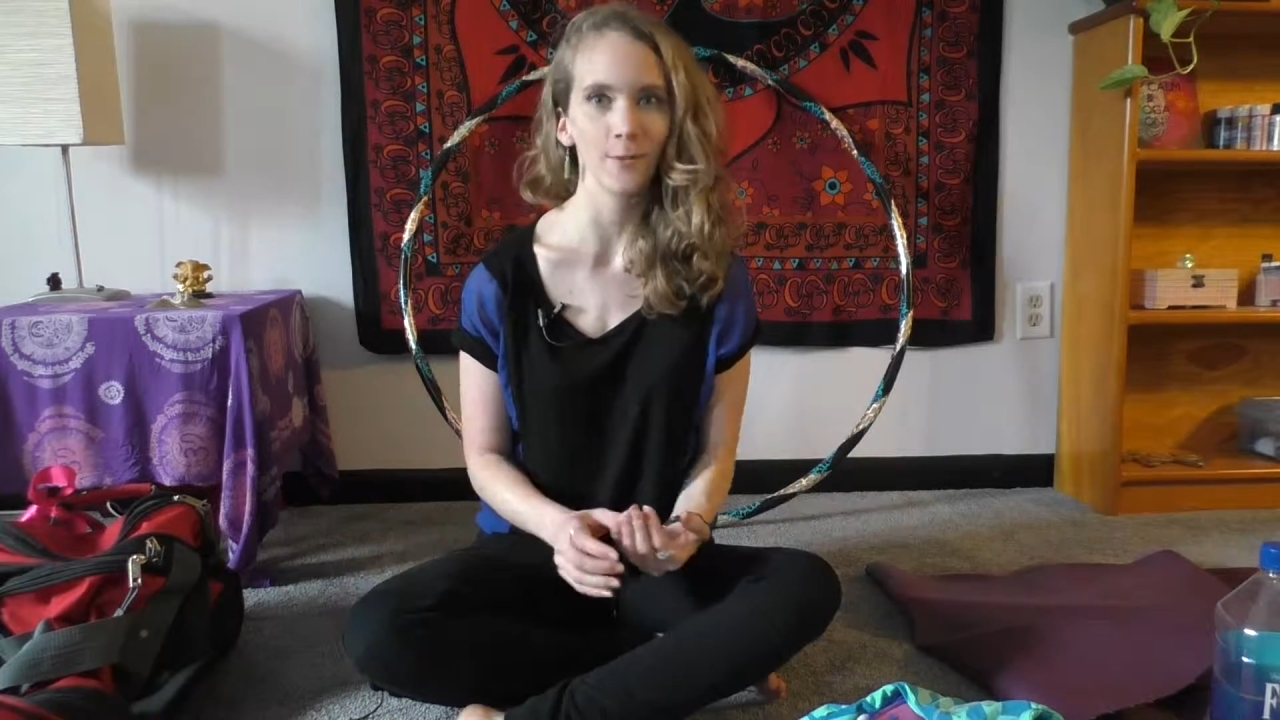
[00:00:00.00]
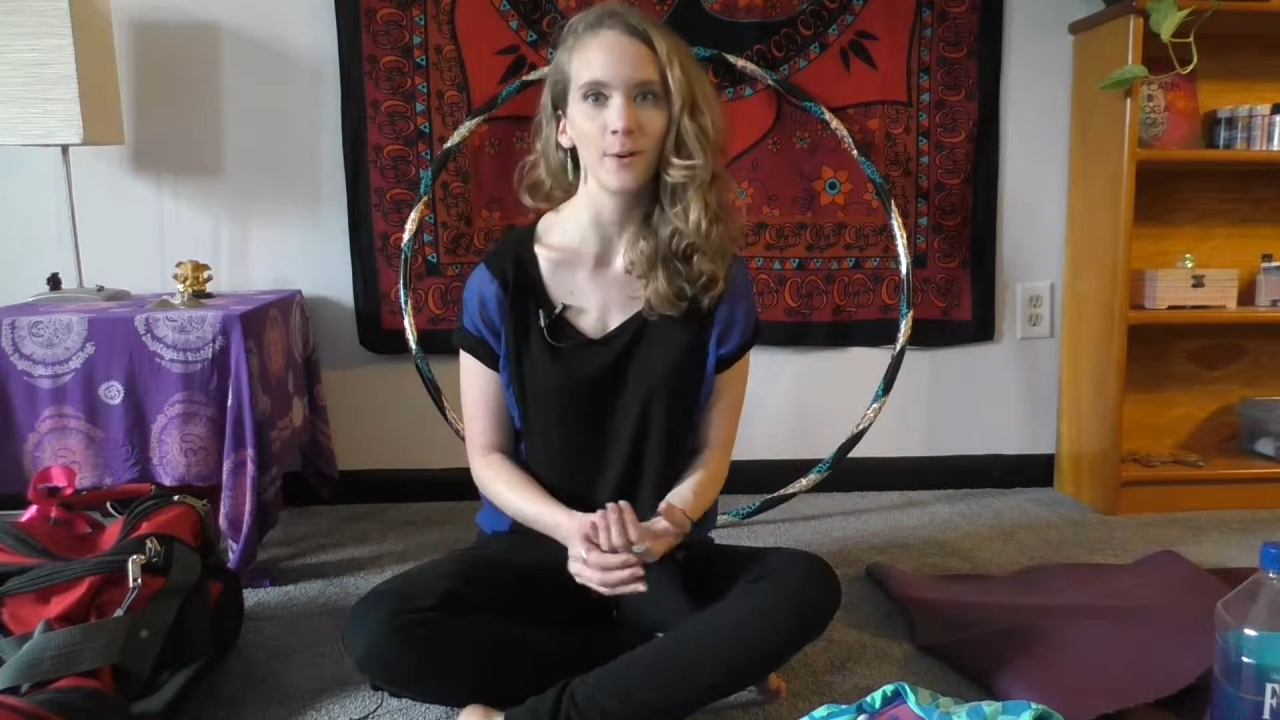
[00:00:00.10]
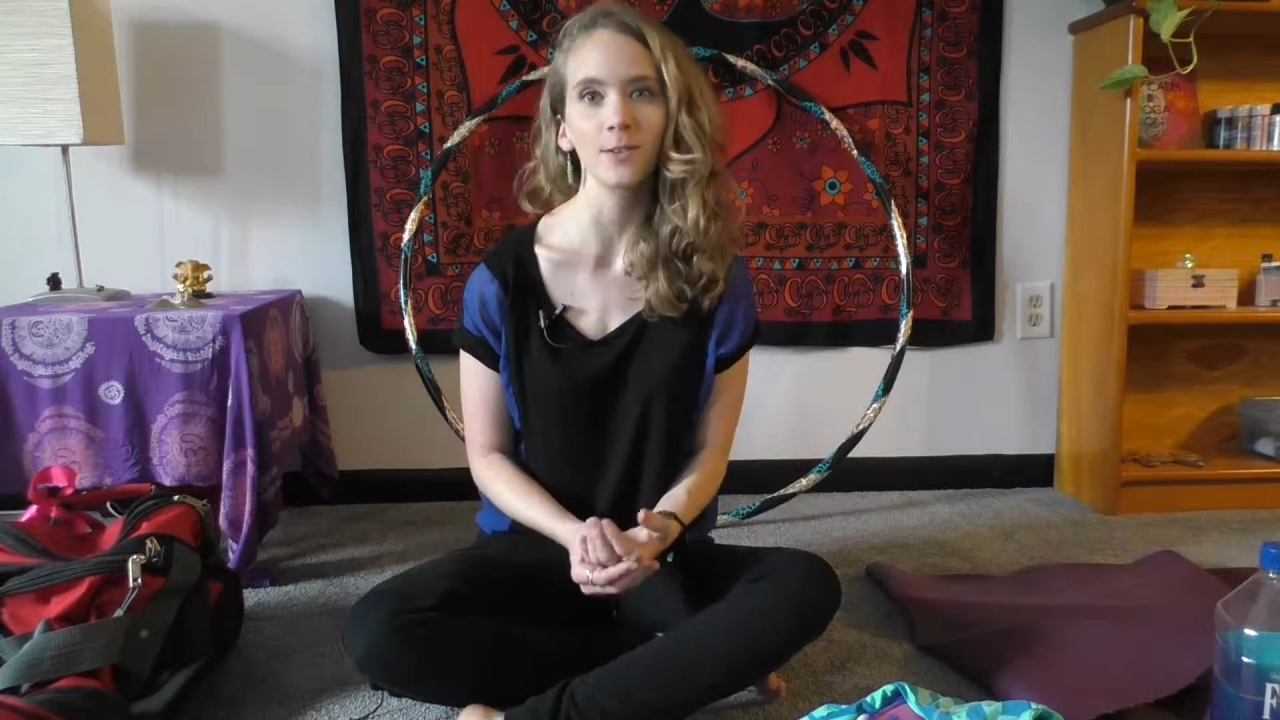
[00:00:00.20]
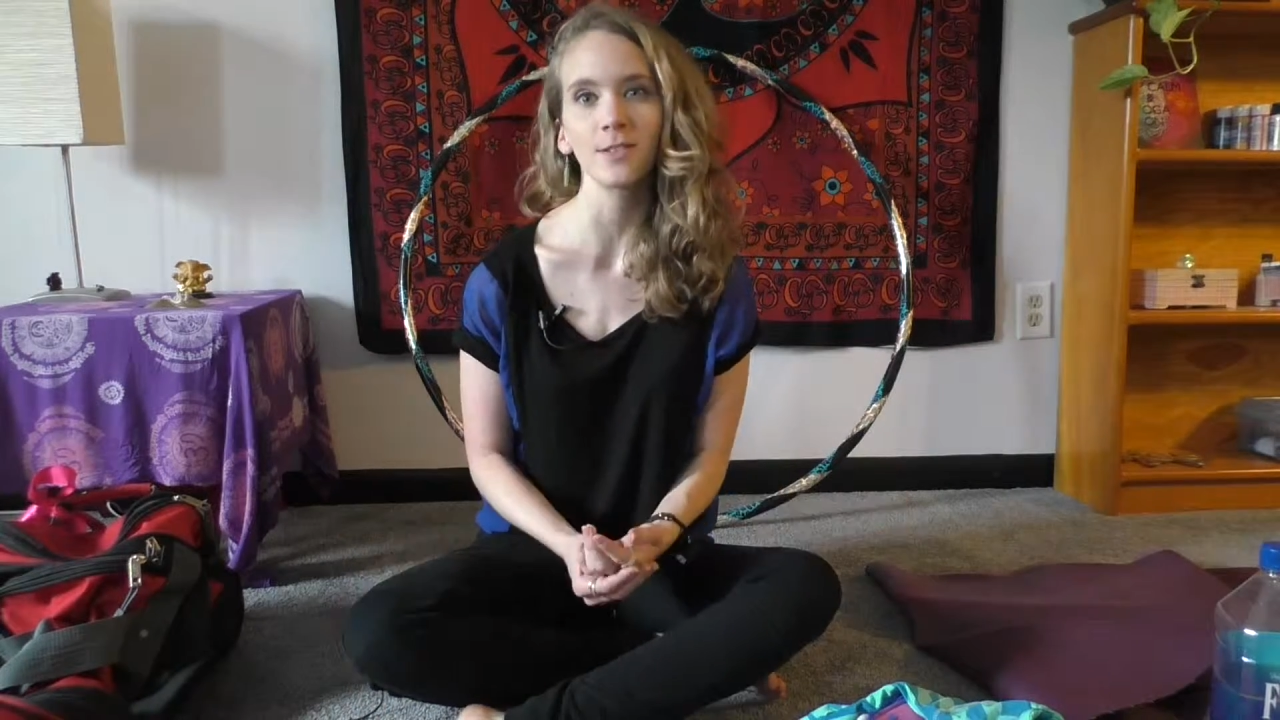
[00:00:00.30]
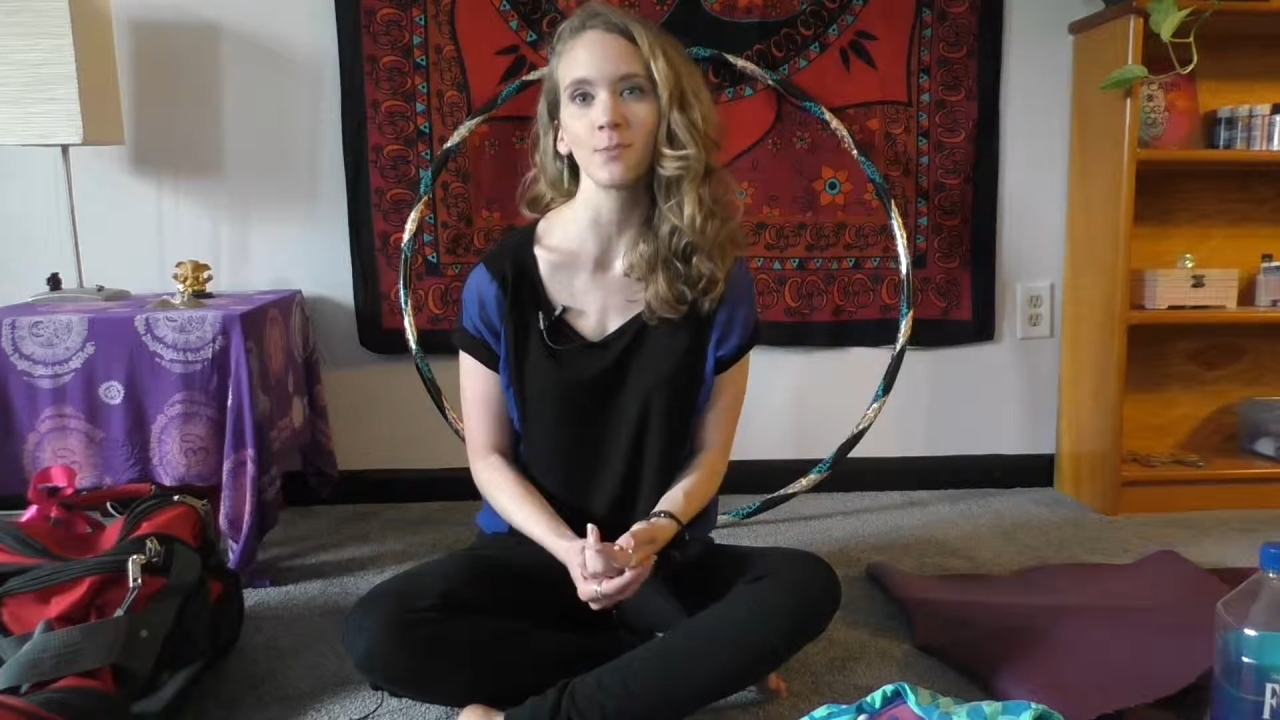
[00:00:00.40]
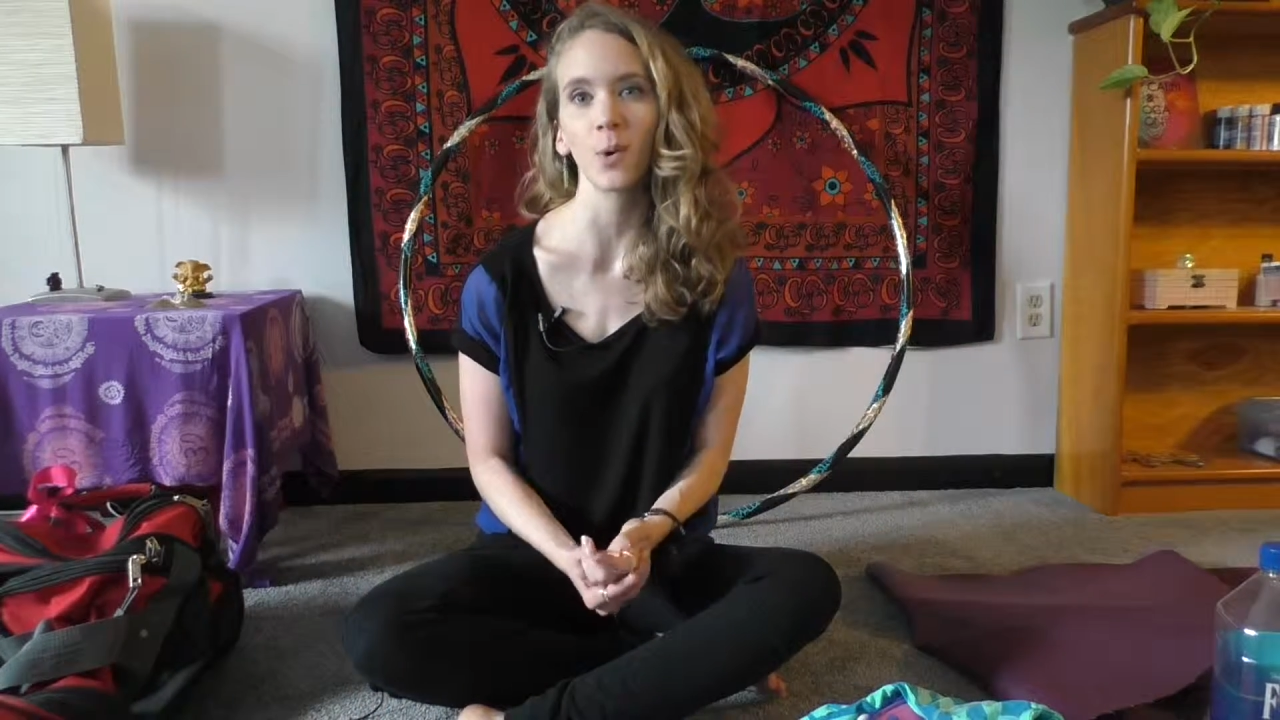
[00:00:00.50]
the most